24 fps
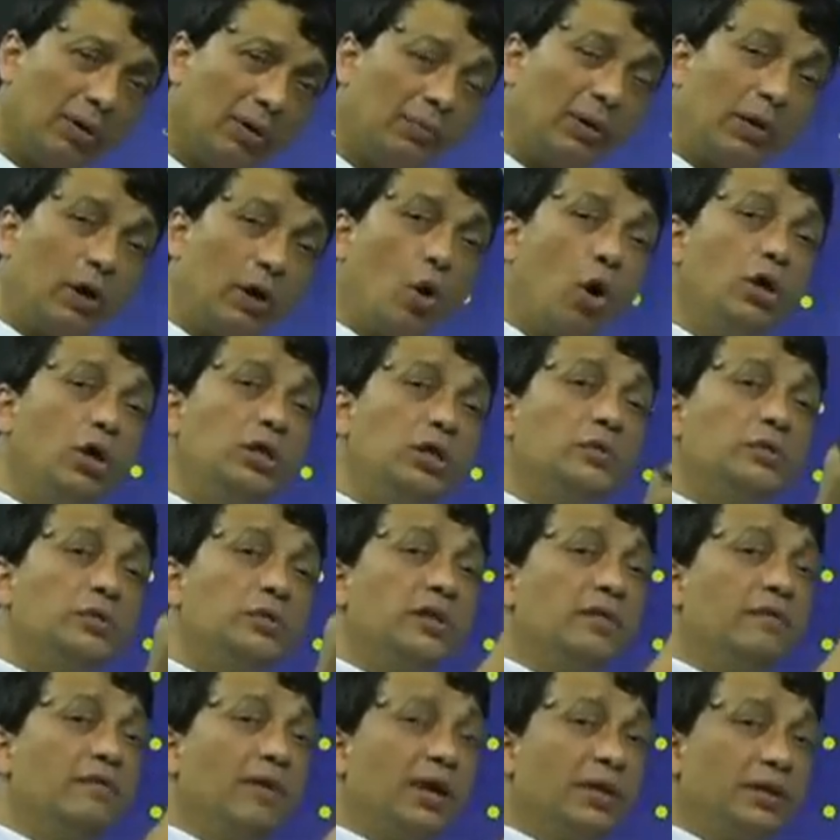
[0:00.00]
but because it was
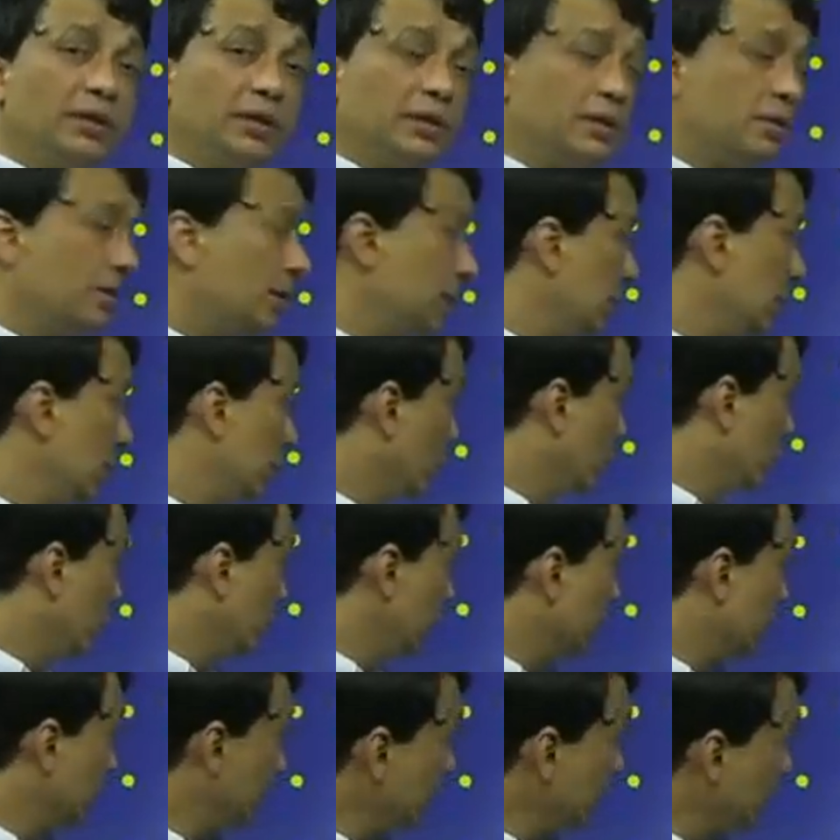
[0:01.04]
invented
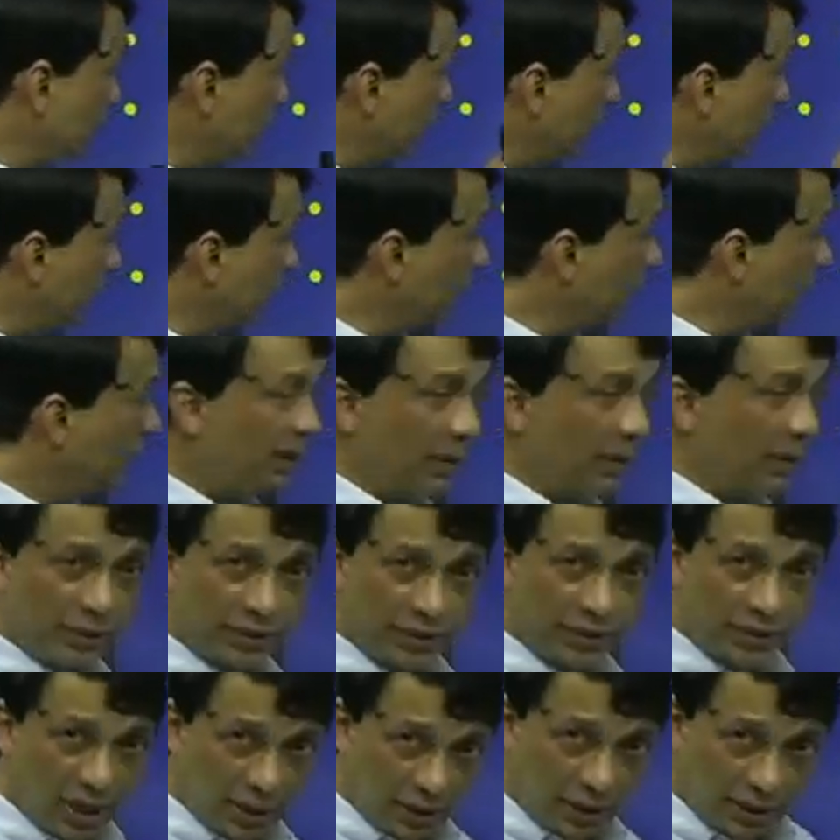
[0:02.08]
during this particular
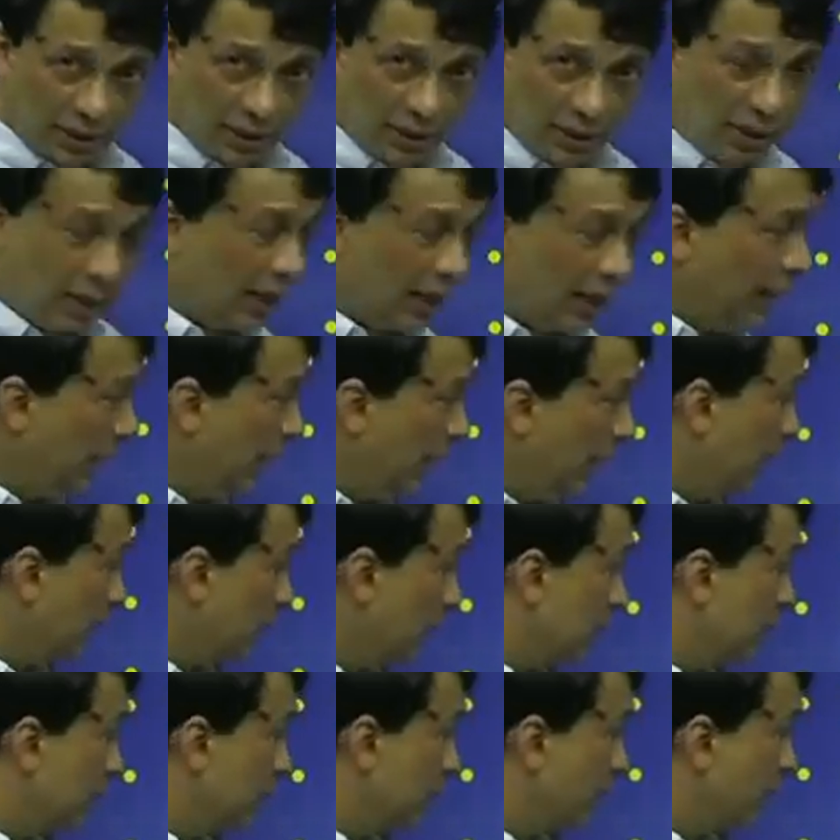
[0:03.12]
famous study,
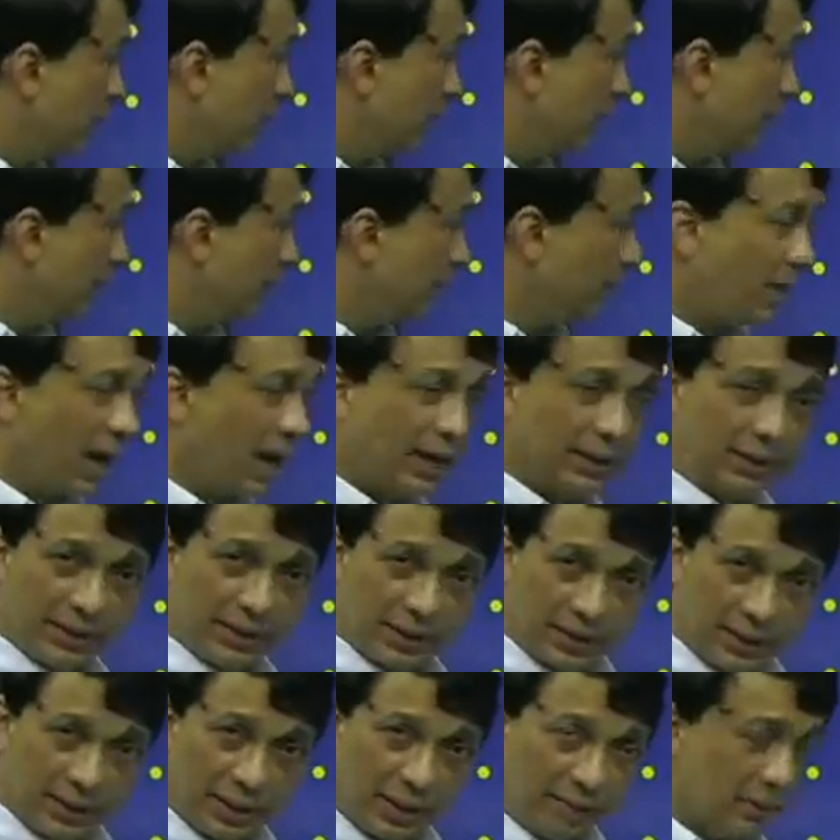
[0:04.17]
it's given by
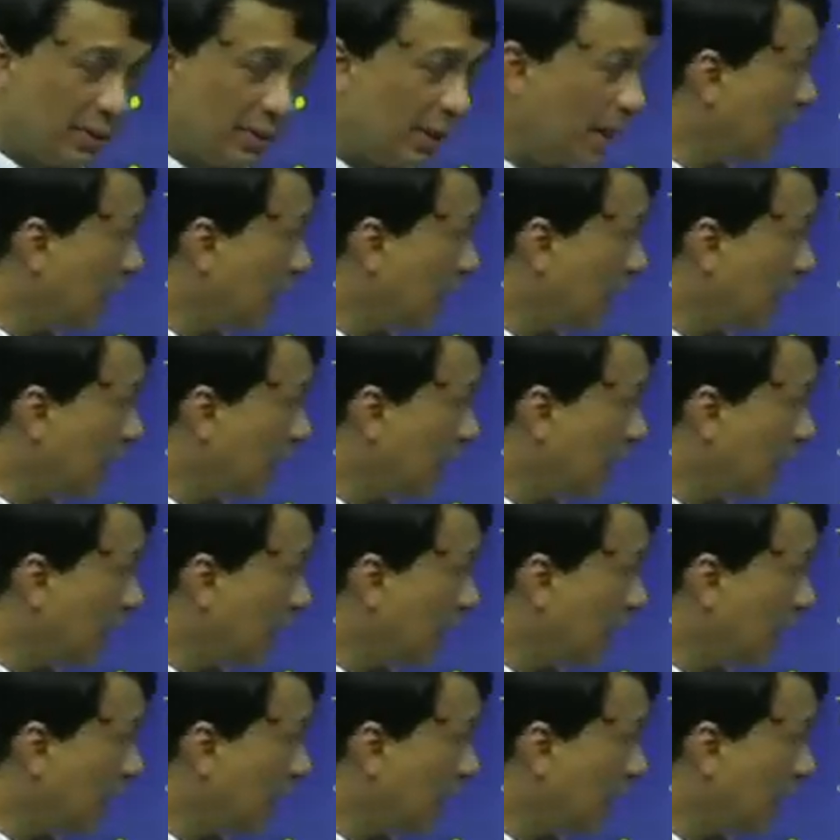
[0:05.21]
this name,